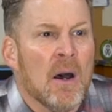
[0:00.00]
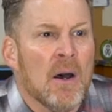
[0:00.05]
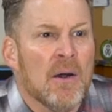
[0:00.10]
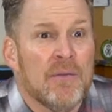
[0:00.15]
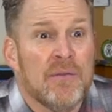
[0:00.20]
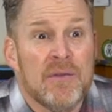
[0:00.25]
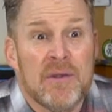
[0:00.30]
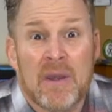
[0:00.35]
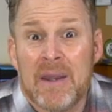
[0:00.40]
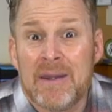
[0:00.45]

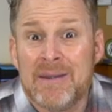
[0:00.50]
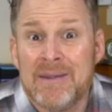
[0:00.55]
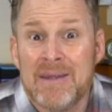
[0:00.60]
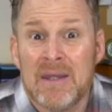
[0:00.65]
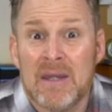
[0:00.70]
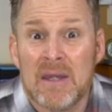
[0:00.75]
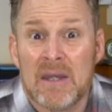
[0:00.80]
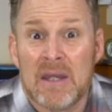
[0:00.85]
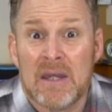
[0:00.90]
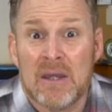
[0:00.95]
The
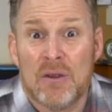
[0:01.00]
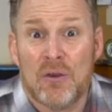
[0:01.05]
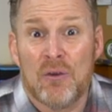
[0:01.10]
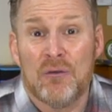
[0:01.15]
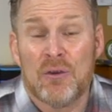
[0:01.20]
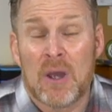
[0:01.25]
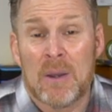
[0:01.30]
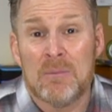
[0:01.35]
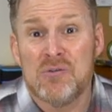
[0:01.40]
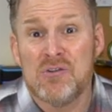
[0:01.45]
idea
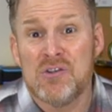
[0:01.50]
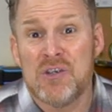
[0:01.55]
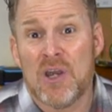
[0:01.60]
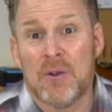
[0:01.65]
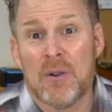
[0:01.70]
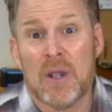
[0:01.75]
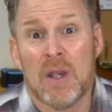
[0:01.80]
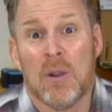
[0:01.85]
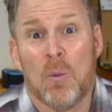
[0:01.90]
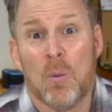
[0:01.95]
is I'm
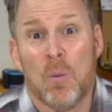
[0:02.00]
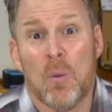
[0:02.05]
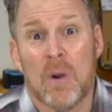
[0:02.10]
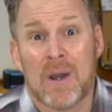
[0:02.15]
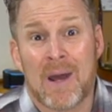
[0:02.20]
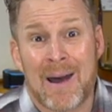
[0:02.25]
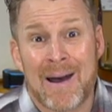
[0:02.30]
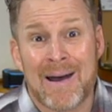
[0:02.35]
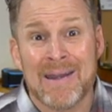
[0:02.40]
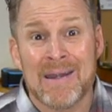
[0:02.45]
sharing
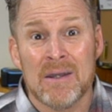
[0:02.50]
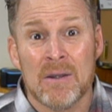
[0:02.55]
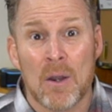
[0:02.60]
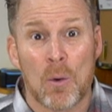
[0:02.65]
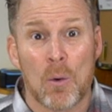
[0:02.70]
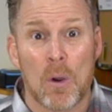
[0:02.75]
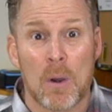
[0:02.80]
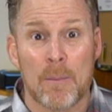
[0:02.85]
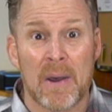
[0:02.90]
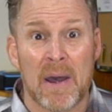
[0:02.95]
what I
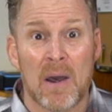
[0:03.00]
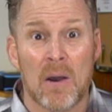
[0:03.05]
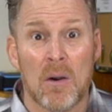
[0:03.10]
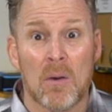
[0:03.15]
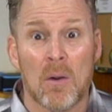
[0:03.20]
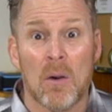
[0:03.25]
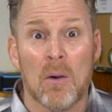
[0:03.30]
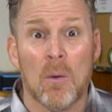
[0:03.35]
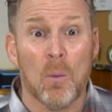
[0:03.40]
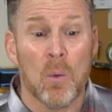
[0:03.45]
know
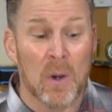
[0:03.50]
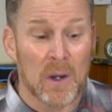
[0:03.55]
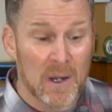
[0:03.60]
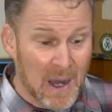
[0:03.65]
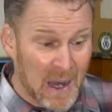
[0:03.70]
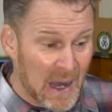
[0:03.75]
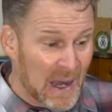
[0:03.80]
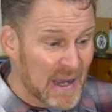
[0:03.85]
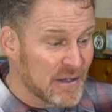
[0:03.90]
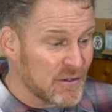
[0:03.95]
about what
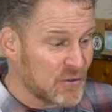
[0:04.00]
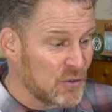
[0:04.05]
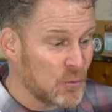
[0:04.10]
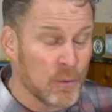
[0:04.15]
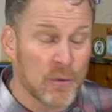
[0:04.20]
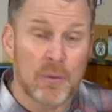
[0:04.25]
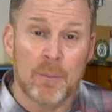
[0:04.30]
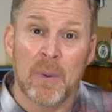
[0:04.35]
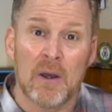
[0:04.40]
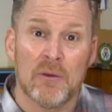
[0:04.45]
I do
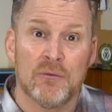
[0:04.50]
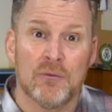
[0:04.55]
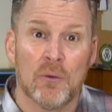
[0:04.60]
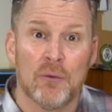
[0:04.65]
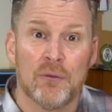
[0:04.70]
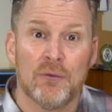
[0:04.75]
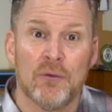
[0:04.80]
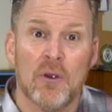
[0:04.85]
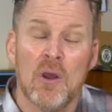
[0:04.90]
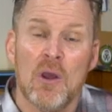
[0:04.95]
with
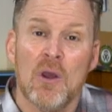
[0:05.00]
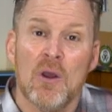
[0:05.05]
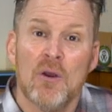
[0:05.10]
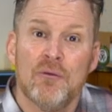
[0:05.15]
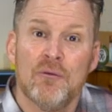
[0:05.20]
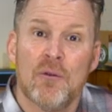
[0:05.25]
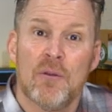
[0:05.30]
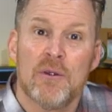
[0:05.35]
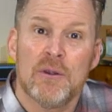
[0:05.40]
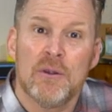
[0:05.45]
puzzles
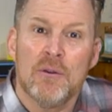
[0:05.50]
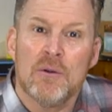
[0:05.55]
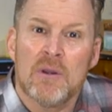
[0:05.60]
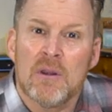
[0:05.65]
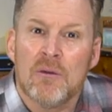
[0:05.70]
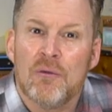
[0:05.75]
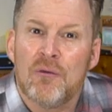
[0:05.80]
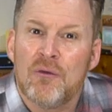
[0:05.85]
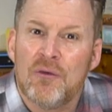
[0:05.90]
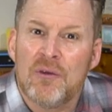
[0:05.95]
so that you
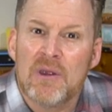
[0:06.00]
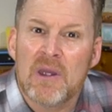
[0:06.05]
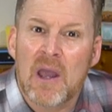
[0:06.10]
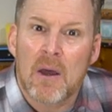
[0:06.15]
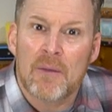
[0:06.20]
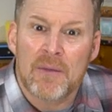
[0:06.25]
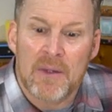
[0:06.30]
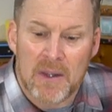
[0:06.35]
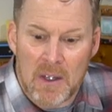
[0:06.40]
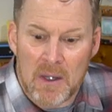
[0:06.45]
can see
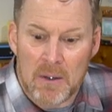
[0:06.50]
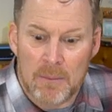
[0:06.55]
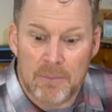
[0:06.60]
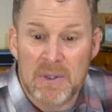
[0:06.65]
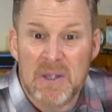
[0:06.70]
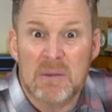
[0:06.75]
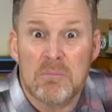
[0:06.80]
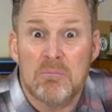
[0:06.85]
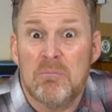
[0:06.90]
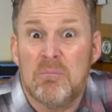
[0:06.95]
how they can
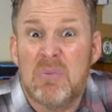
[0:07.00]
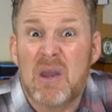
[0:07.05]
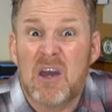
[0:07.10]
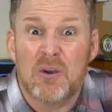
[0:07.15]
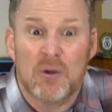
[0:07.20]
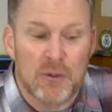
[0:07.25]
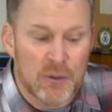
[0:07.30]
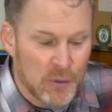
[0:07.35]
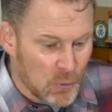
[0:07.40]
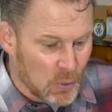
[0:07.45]
be
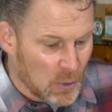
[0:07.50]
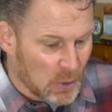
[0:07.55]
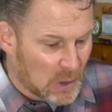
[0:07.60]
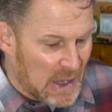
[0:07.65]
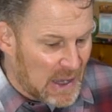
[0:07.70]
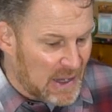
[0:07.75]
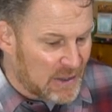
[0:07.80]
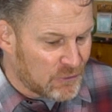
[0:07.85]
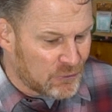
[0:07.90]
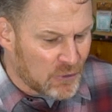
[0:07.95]
better
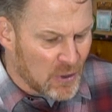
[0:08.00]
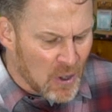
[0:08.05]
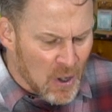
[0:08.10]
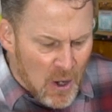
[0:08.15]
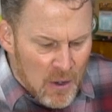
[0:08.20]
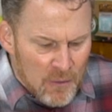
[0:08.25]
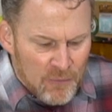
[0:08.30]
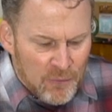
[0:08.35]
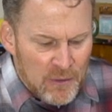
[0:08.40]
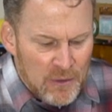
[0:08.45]
utilized.
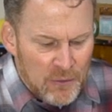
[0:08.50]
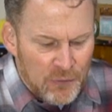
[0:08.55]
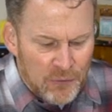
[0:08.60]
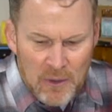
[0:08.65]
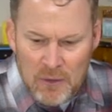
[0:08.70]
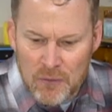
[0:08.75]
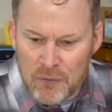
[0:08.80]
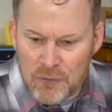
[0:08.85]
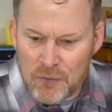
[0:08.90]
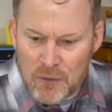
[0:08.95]
For
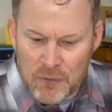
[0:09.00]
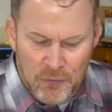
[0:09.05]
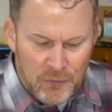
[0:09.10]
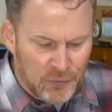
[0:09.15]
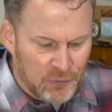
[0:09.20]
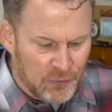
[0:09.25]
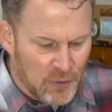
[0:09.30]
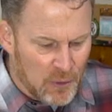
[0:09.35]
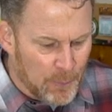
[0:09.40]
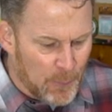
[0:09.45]
instance, just
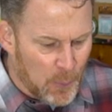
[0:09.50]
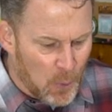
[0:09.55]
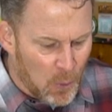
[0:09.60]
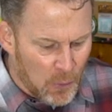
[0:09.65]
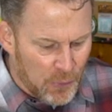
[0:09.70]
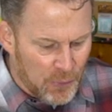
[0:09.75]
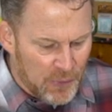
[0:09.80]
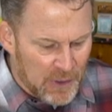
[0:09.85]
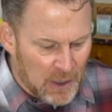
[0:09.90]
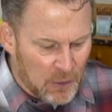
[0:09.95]

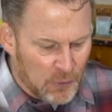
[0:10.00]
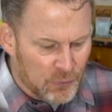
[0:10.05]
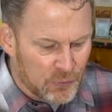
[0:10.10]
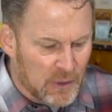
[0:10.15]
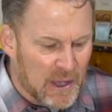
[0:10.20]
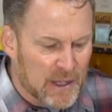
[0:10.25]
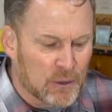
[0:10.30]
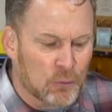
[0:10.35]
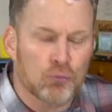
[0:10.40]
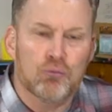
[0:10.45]
simple things
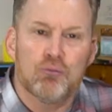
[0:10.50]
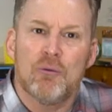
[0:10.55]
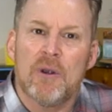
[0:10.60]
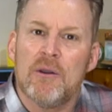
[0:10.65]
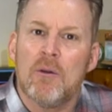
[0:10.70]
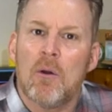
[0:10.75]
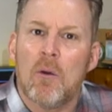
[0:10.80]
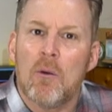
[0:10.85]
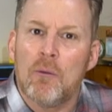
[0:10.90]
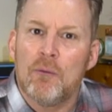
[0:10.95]
like
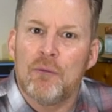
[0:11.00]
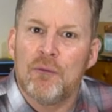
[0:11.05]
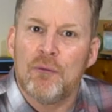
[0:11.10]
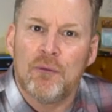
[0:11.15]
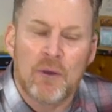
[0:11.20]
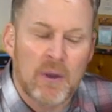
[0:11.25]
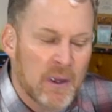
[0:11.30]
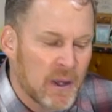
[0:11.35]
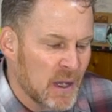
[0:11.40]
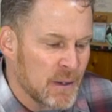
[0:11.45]

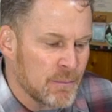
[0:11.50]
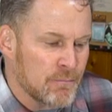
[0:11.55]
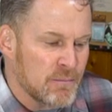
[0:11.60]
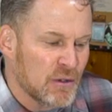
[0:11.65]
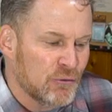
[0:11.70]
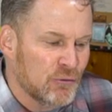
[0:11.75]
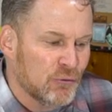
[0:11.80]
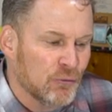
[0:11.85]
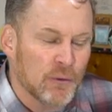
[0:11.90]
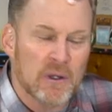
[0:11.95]
riddles and
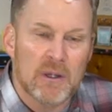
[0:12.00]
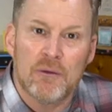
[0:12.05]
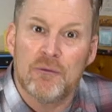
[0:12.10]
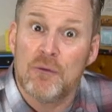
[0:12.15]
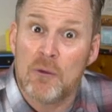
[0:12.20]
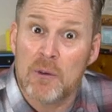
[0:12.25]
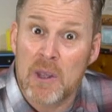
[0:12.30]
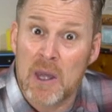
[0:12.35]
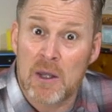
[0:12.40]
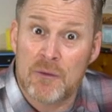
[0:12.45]
mysteries.
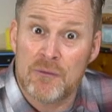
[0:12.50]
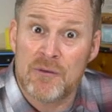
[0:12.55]
You'll get a